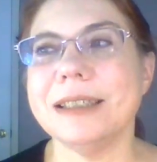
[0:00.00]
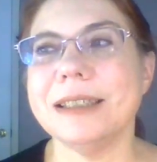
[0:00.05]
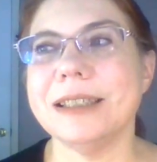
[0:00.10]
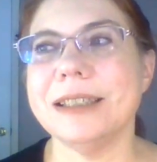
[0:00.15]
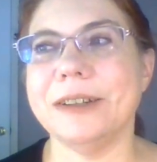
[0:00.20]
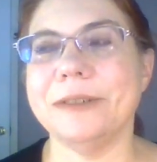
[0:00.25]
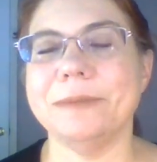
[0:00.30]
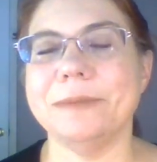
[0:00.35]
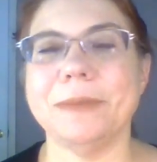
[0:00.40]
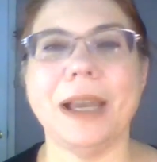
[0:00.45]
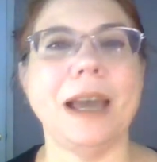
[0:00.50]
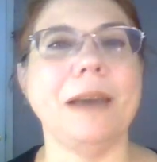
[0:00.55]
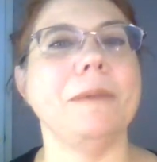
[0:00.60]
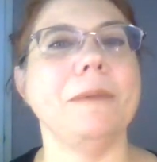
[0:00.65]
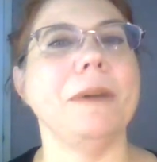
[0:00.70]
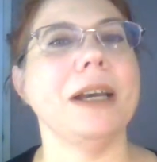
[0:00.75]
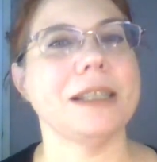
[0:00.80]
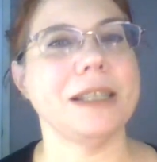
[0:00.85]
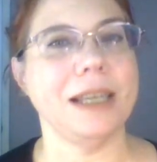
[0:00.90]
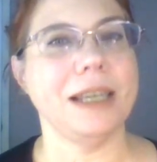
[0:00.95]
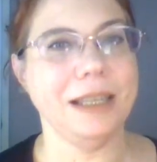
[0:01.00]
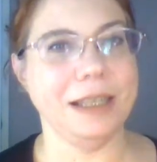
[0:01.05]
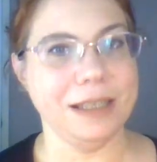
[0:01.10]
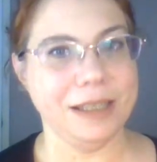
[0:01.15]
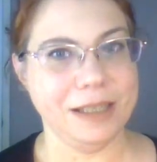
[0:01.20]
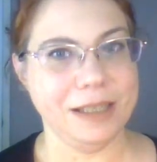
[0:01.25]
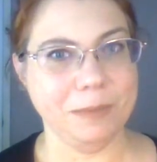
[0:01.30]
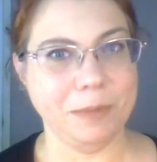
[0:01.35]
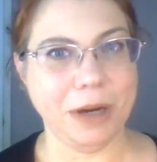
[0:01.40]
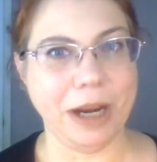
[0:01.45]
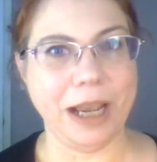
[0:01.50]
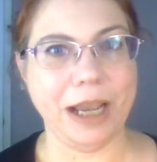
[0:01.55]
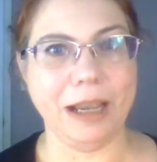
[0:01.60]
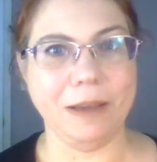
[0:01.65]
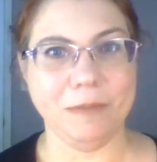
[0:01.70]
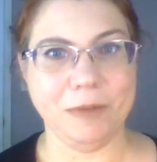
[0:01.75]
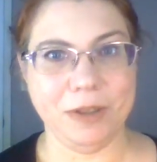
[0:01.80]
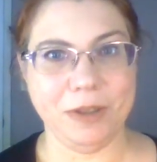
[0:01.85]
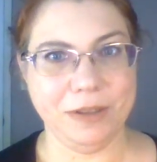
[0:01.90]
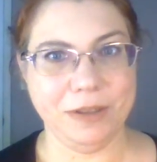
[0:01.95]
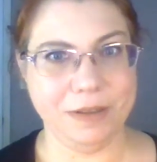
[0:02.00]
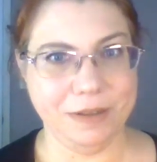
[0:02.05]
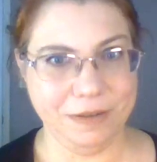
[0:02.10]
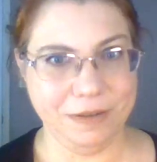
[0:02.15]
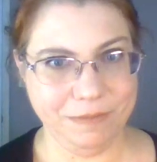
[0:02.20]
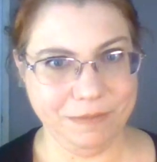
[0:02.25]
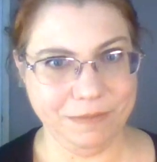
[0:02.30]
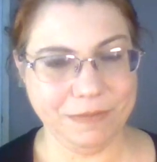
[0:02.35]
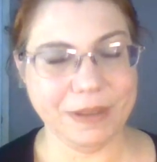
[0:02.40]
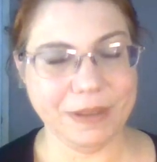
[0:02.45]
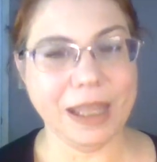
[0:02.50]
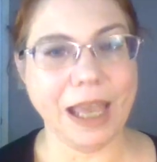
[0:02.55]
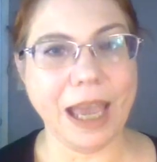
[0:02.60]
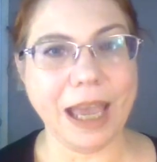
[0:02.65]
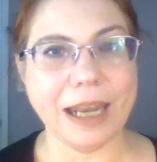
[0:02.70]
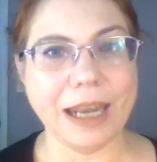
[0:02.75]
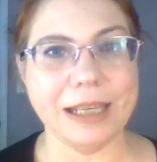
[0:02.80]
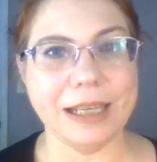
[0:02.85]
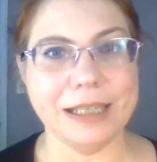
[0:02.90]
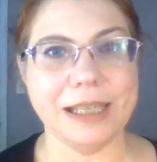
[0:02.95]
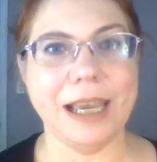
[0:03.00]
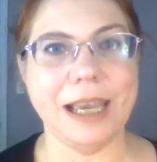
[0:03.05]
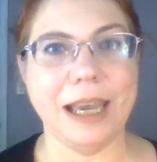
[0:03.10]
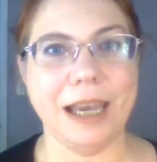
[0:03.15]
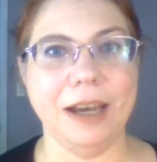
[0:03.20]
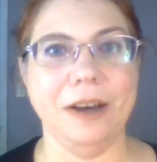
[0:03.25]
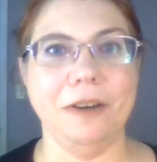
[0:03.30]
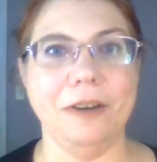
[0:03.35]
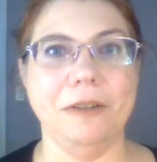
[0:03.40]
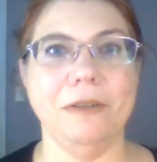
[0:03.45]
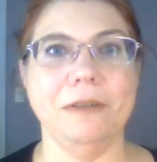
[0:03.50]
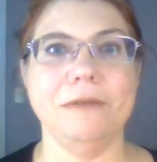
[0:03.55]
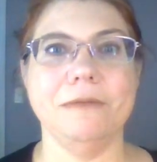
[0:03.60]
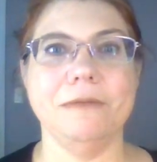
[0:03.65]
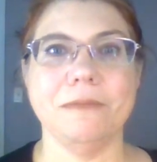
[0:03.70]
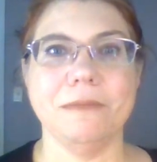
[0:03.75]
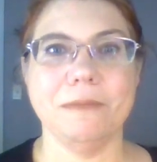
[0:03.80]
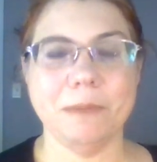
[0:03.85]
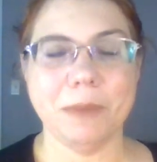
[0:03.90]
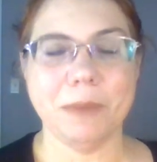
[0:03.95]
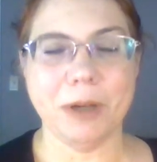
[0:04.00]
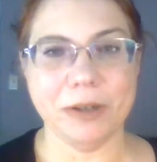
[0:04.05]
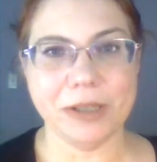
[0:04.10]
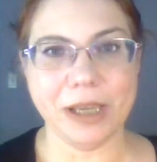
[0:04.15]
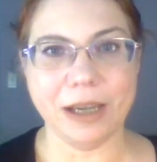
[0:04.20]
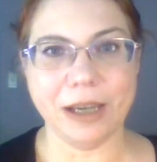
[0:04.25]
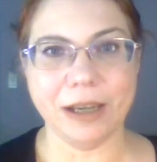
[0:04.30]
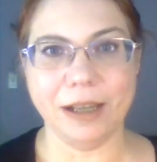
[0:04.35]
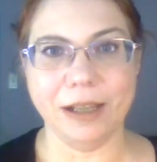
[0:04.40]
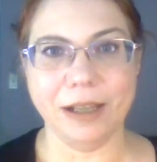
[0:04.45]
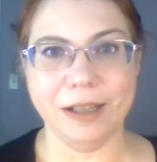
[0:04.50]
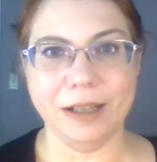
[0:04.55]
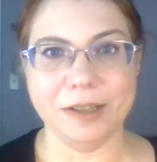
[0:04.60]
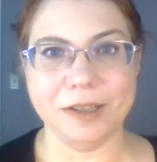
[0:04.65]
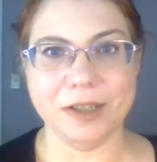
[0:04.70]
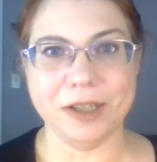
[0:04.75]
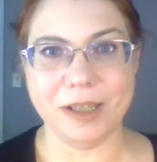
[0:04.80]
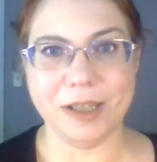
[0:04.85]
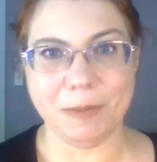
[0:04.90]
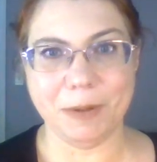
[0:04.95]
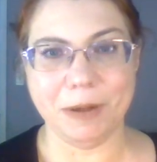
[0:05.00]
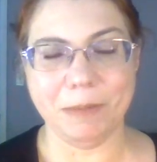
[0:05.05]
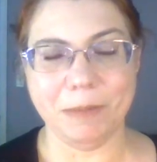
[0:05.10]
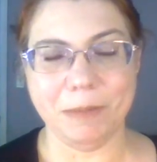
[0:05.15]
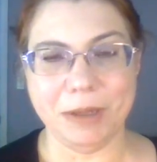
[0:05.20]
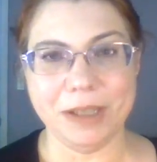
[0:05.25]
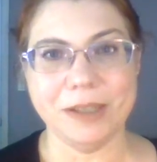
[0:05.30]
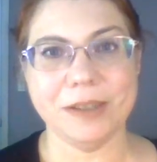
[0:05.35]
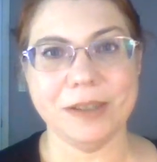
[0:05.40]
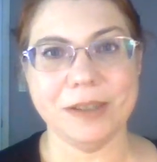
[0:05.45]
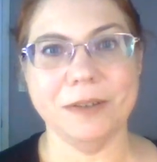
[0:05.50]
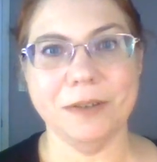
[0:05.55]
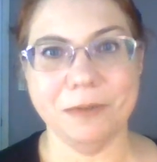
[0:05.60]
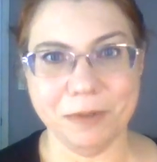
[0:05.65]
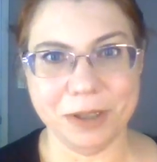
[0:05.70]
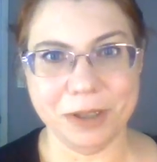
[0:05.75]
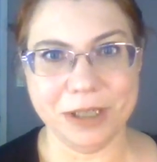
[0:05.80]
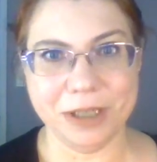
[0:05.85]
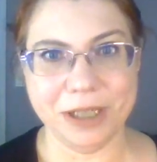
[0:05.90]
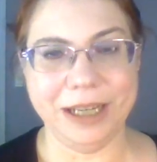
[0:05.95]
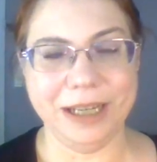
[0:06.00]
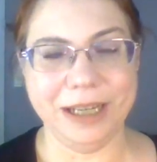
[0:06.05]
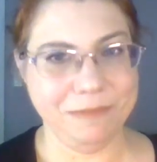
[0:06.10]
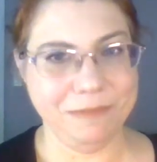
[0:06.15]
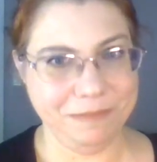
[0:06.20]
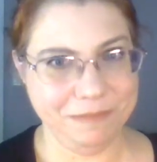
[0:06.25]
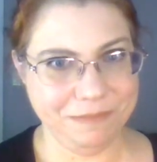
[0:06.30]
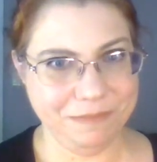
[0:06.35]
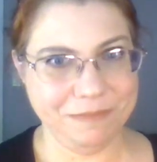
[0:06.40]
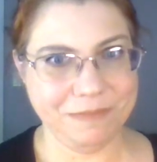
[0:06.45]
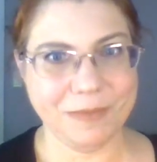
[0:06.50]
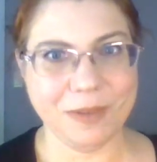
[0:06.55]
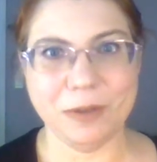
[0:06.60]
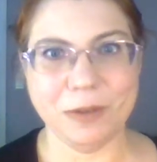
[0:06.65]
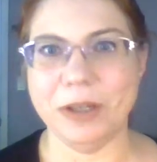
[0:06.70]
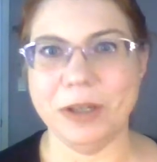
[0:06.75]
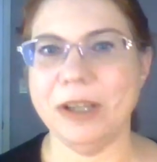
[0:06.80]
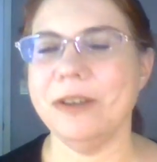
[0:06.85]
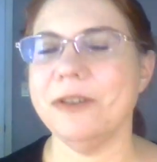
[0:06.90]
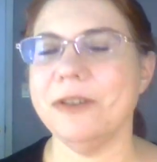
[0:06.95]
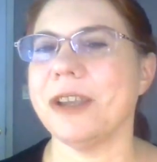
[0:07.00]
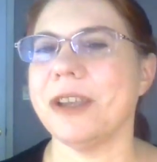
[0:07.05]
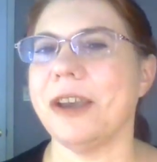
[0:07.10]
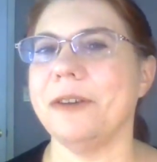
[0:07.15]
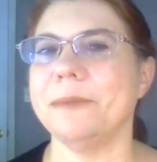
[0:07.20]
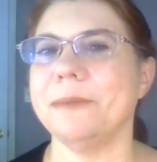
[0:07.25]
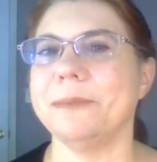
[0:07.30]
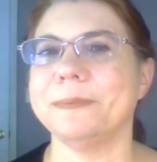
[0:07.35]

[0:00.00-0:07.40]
So, I'm not saying this to brag, that is how parapsychology experiments were done 30 years ago.